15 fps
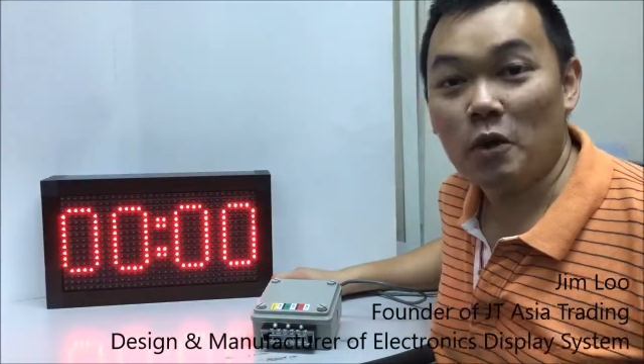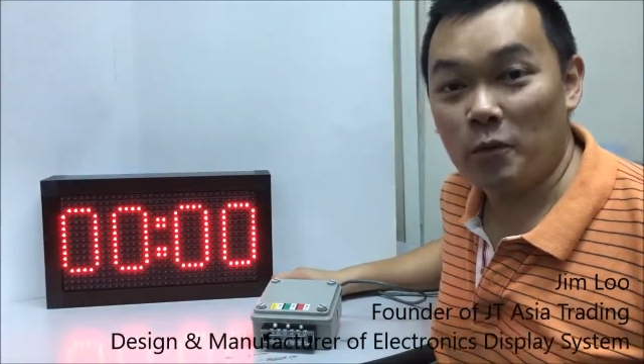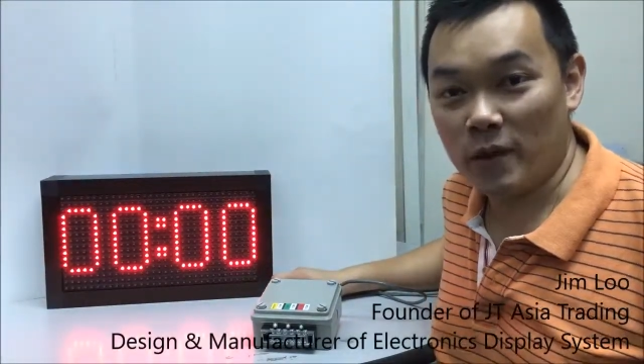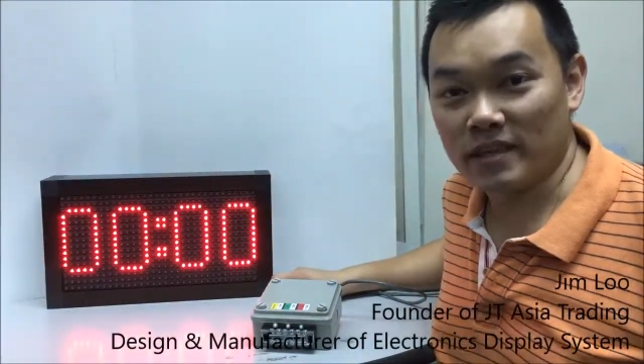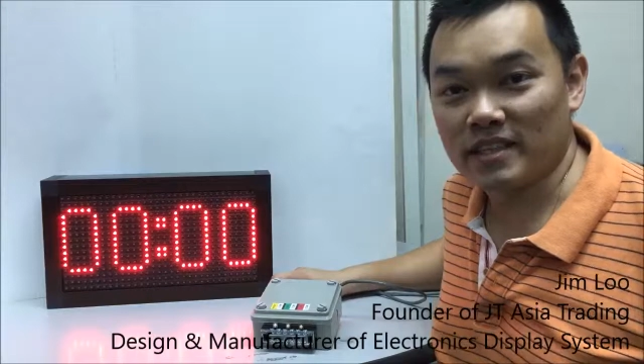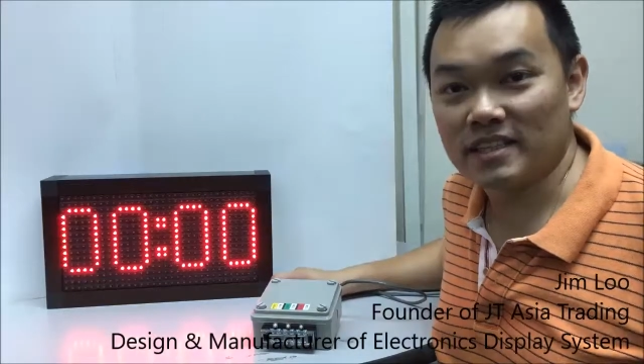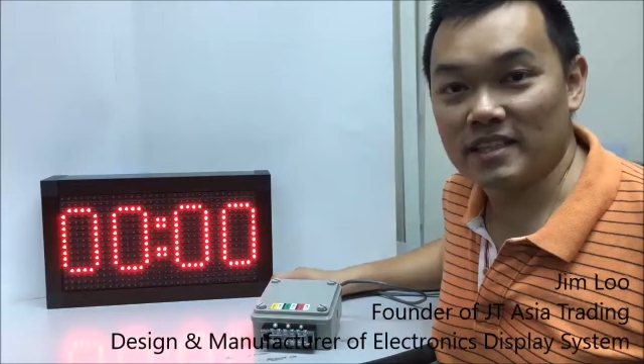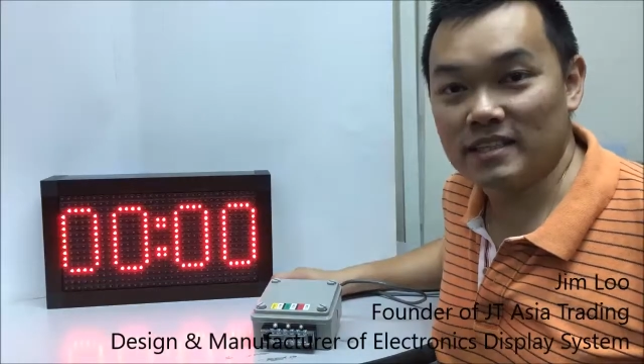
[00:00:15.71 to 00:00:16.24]

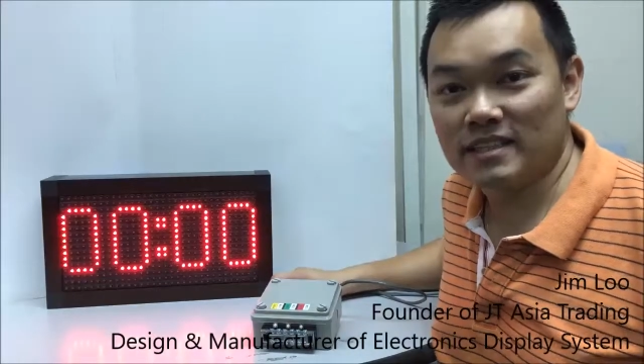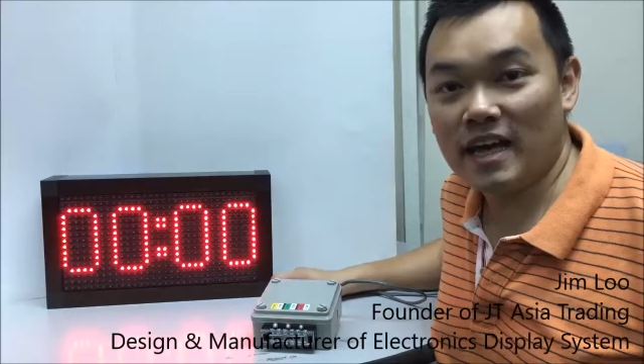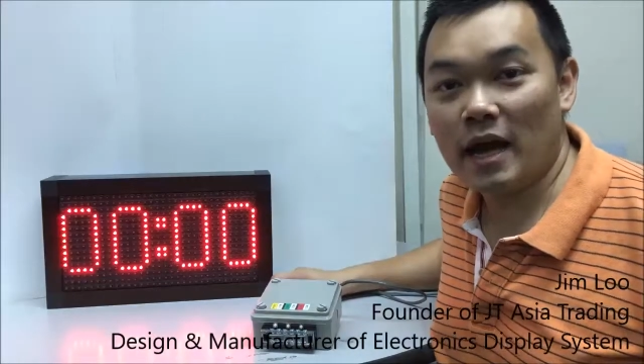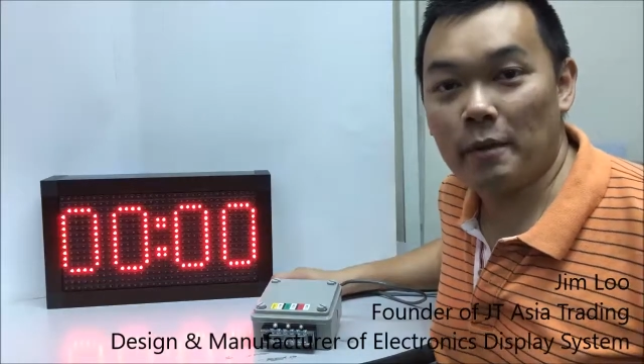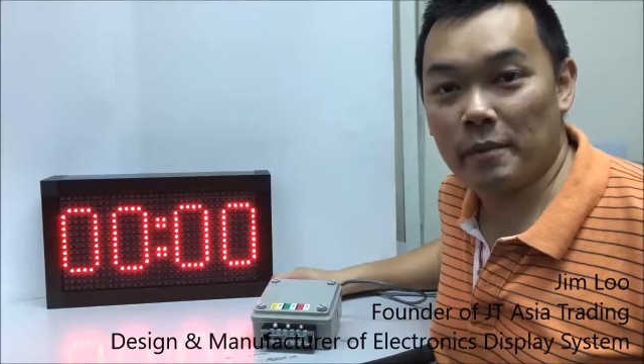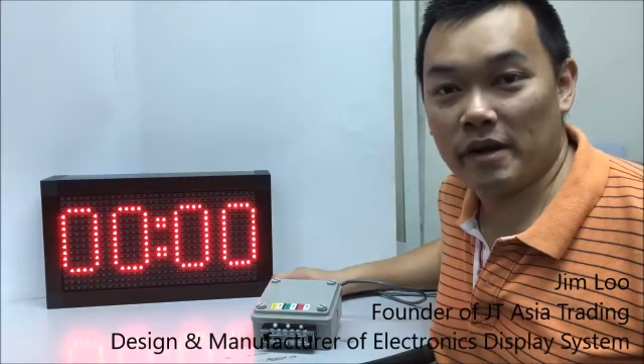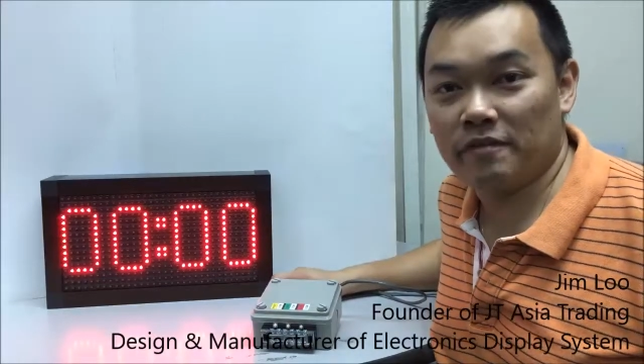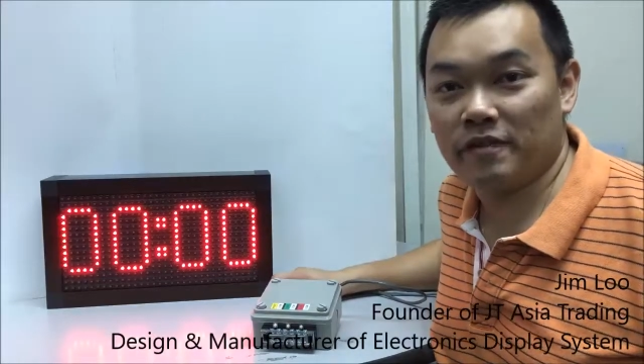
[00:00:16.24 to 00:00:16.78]
We are the
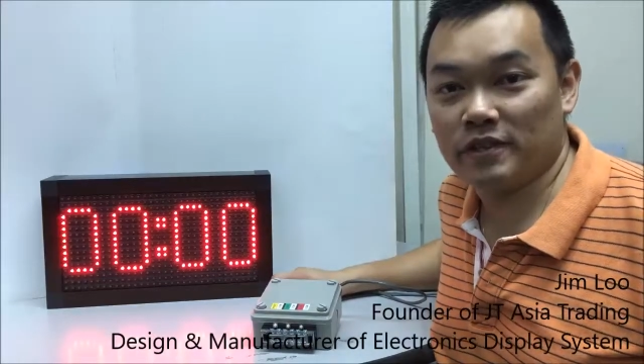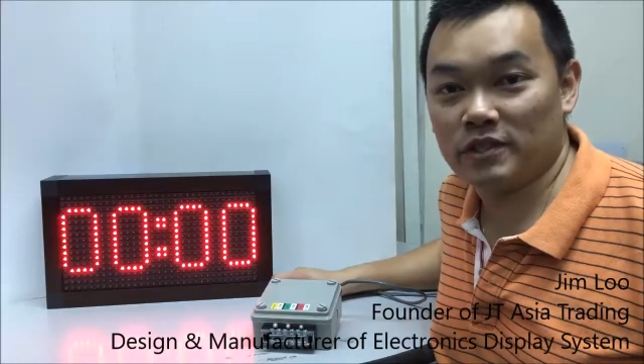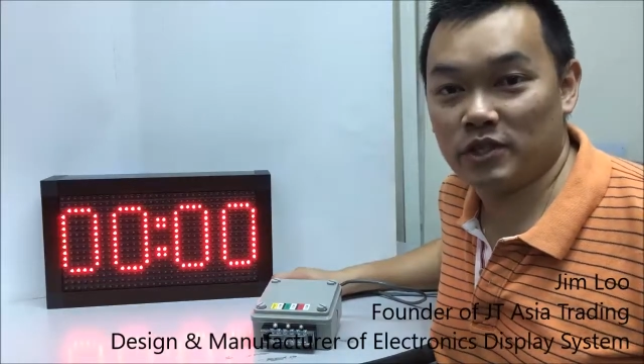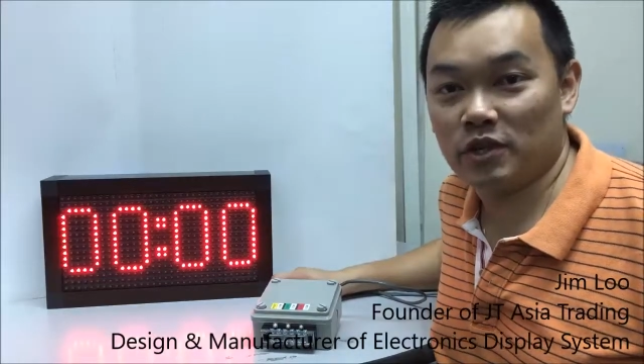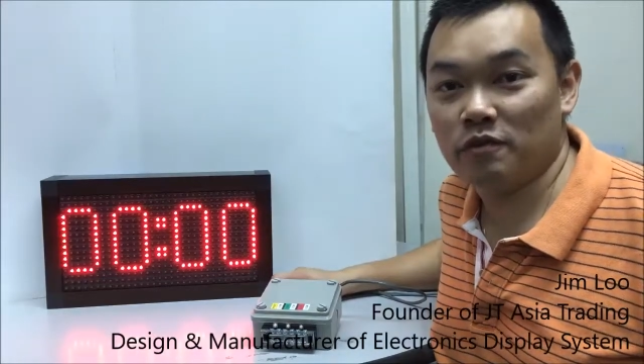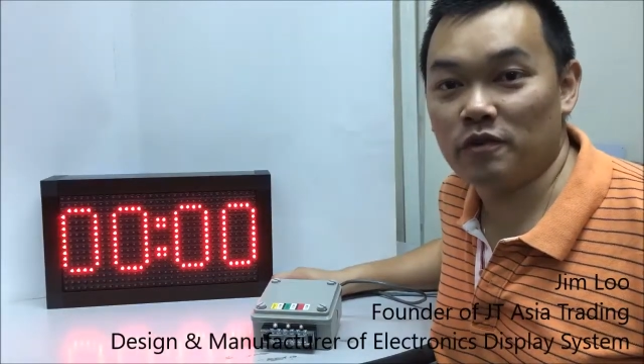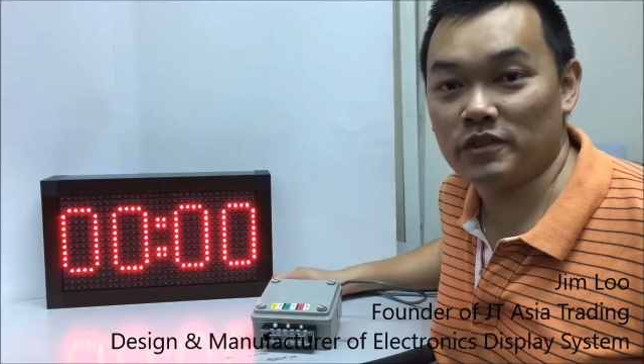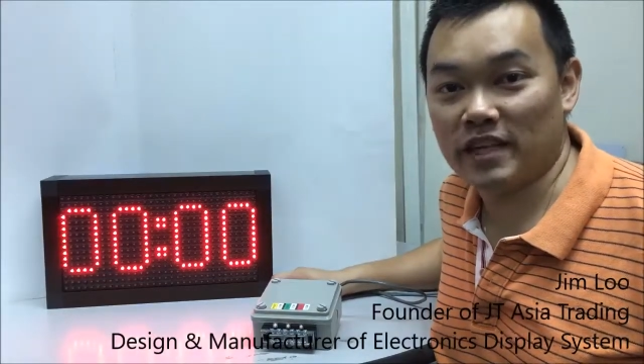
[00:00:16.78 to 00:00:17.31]
design and
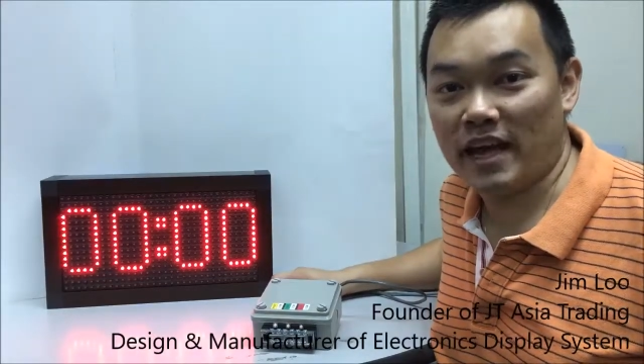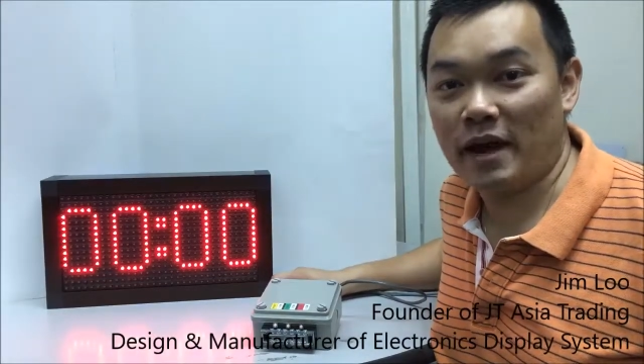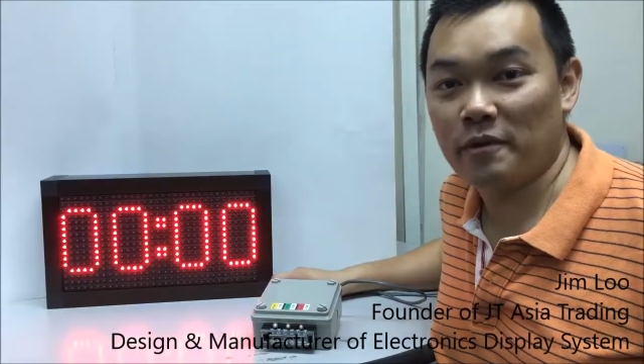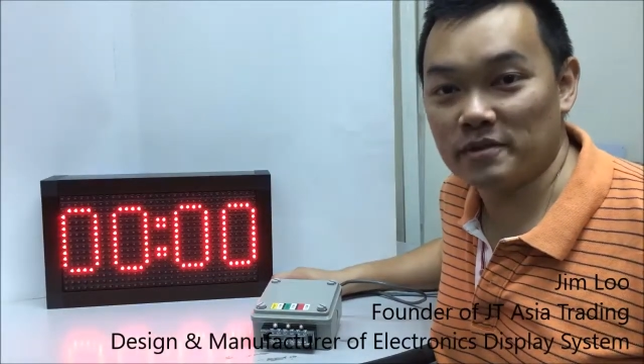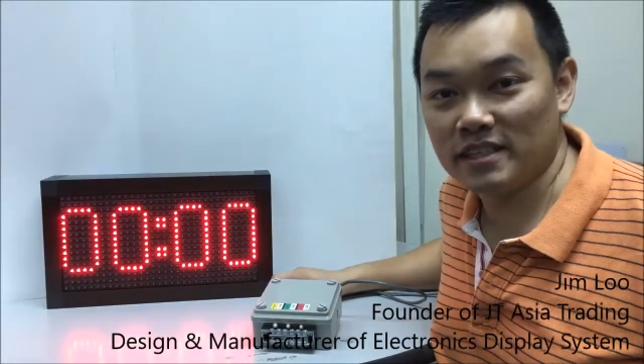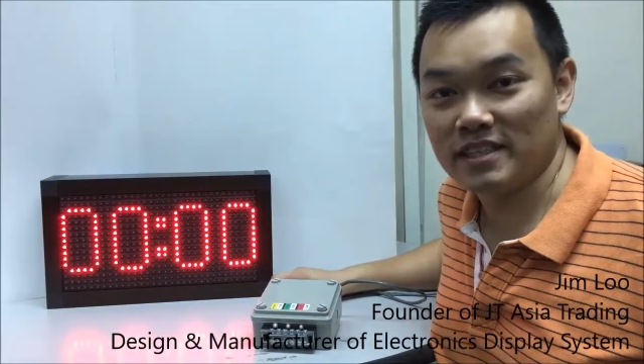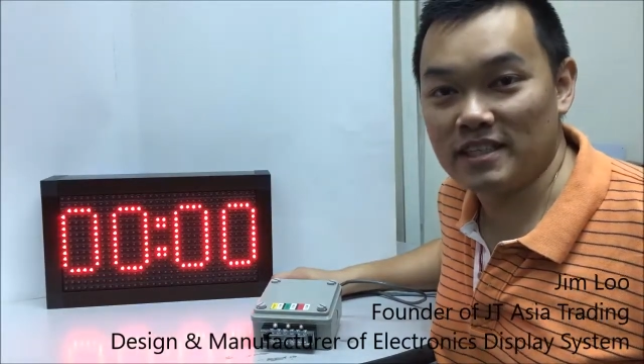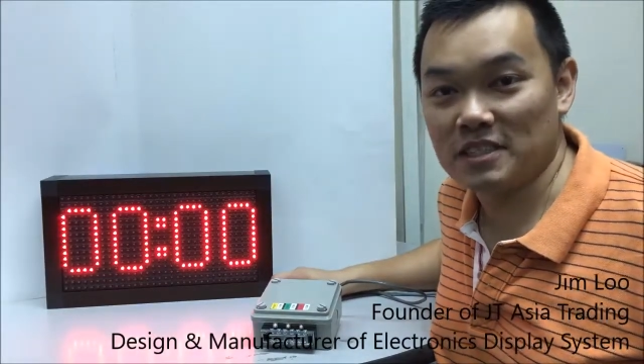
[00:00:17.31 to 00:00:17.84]
manufacturer for the
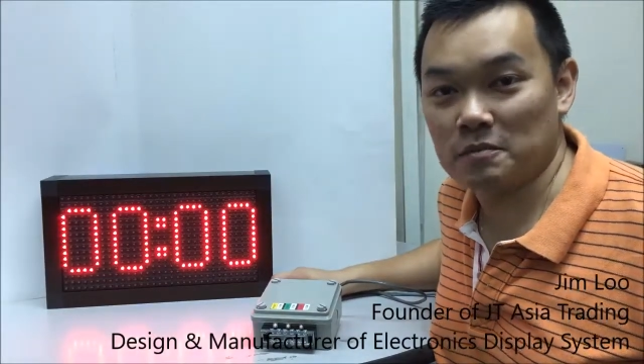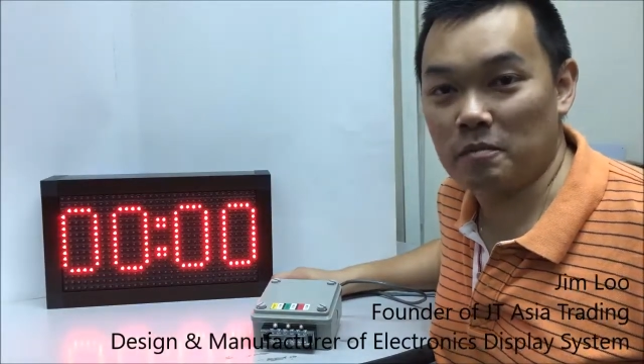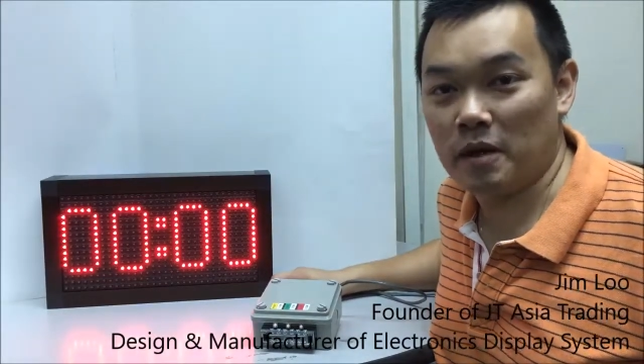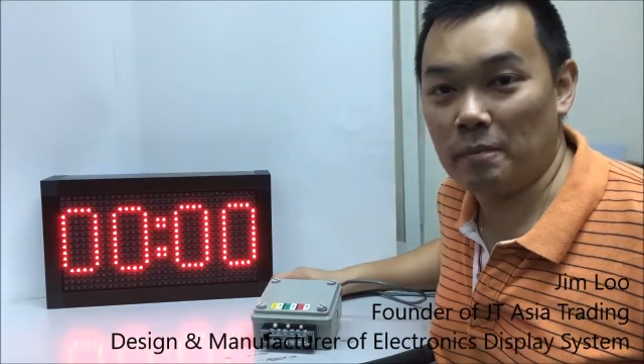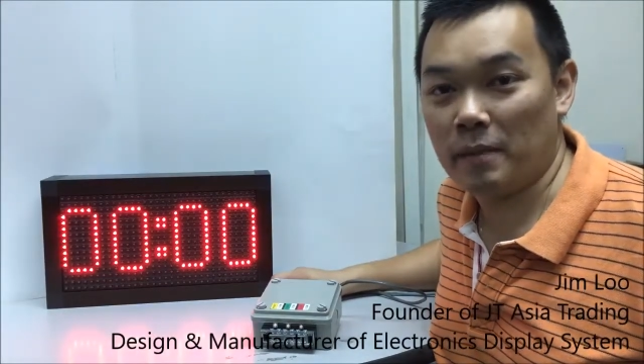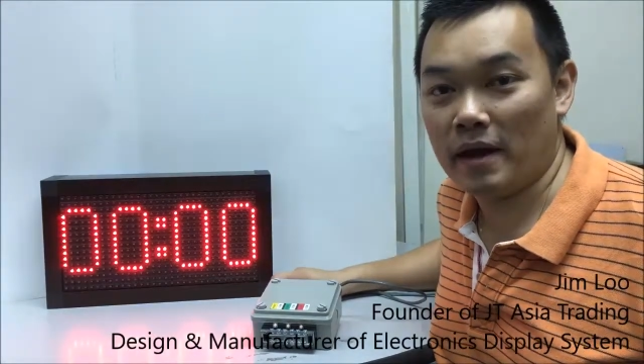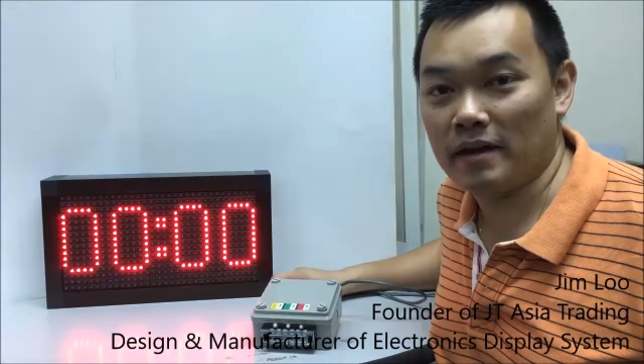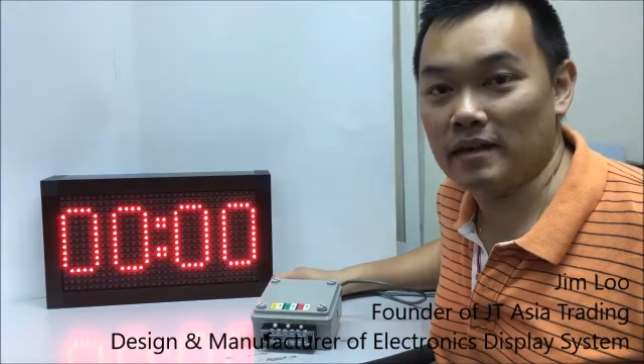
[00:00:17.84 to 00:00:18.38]
L E D
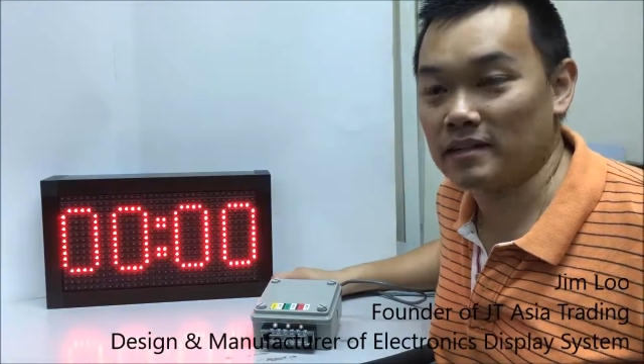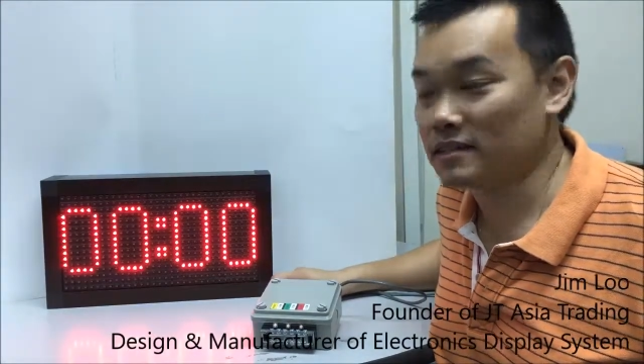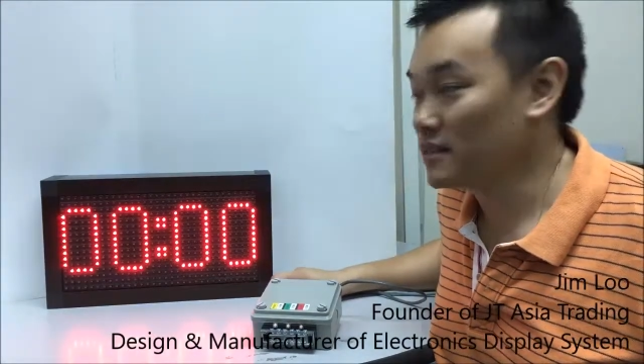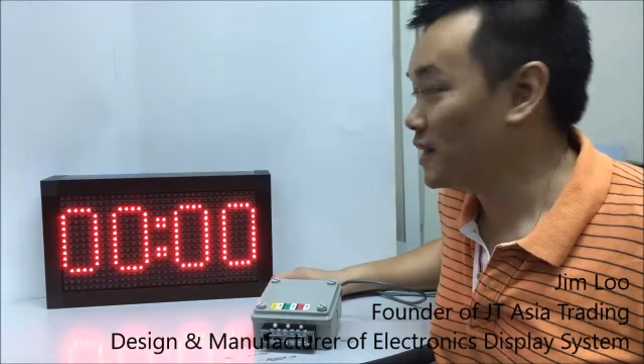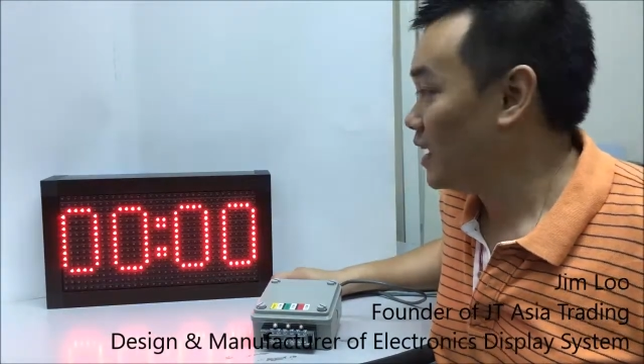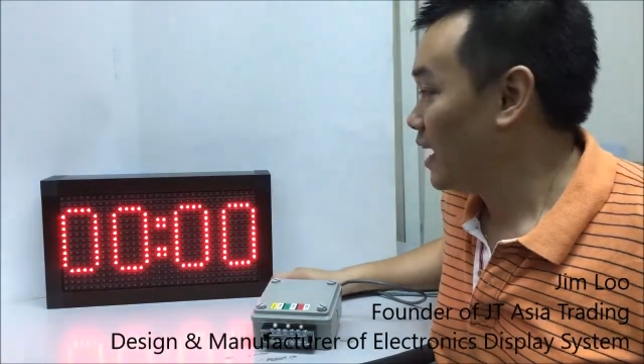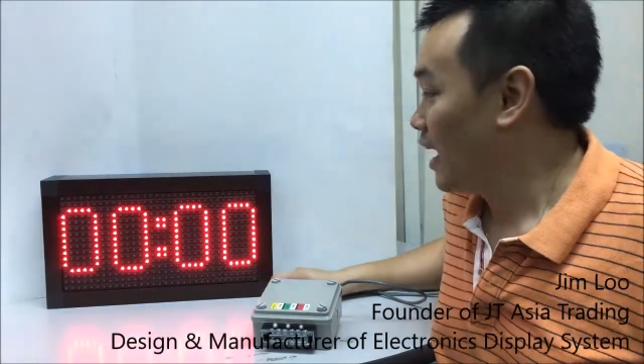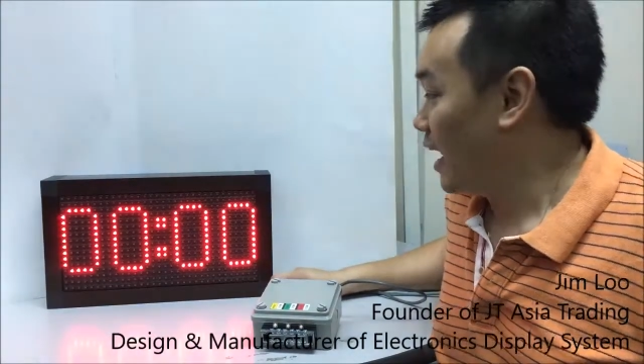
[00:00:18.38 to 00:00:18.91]
display panels.